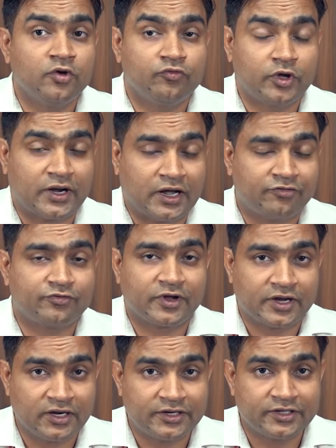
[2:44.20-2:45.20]
we are having
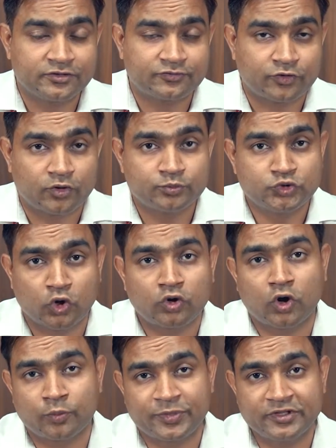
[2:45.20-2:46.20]
faculties from John
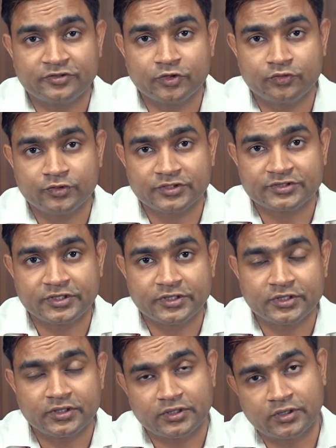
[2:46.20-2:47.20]
Hopkins
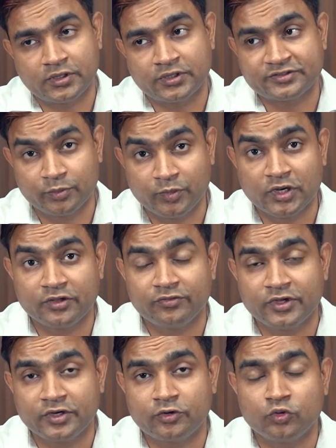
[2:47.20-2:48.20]
University. Similarly,
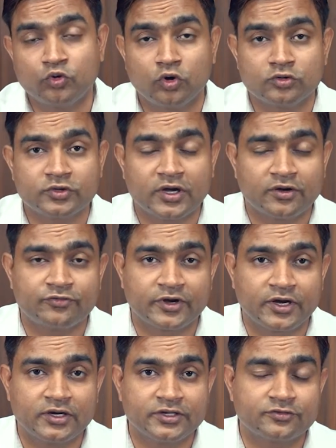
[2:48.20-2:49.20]
we do also have
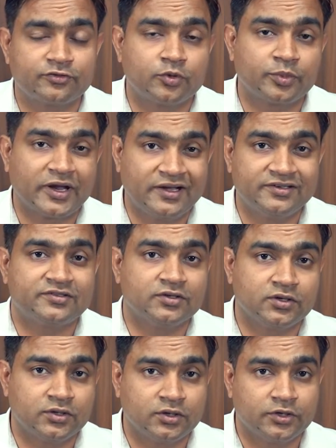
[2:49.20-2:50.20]
faculties from Kent's
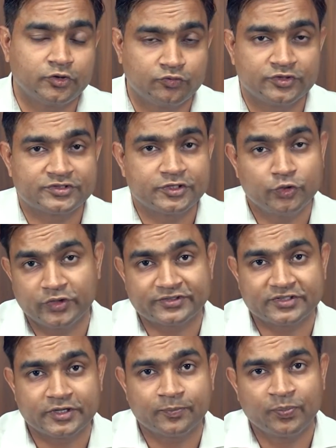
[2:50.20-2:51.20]
University,
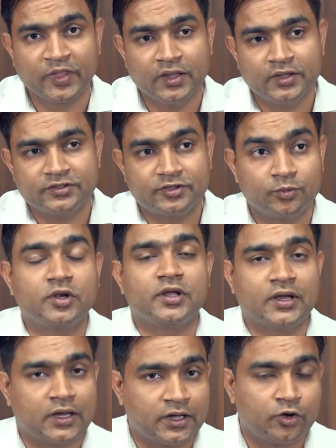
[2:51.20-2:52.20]
USA.
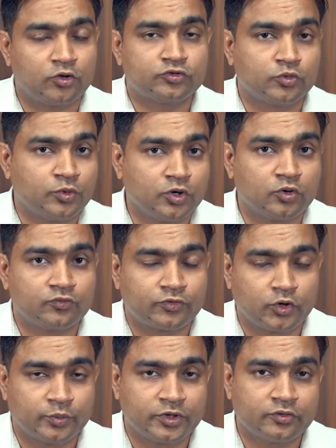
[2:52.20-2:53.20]
Similarly, I also belong
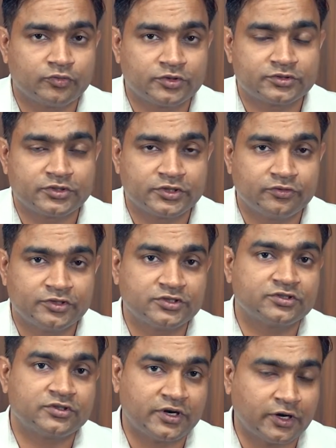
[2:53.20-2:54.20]
from a university which
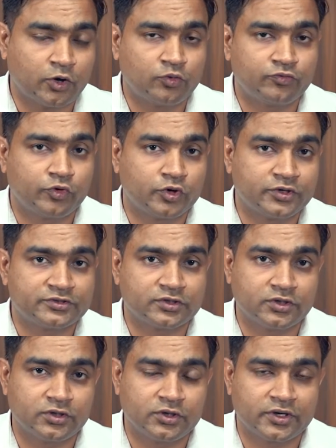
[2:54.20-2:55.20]
is renowned for its
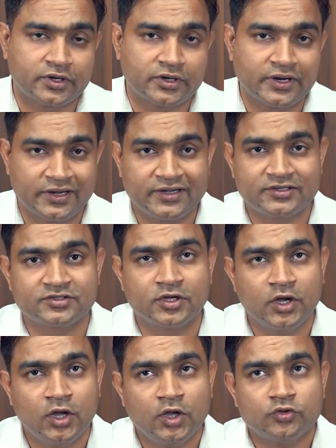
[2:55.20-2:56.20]
credits.
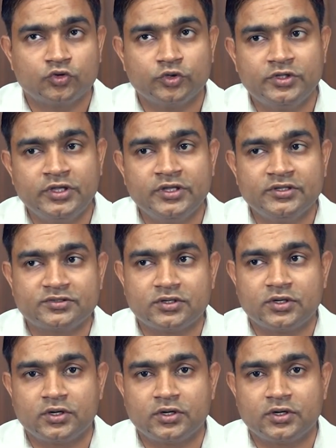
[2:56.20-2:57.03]
So these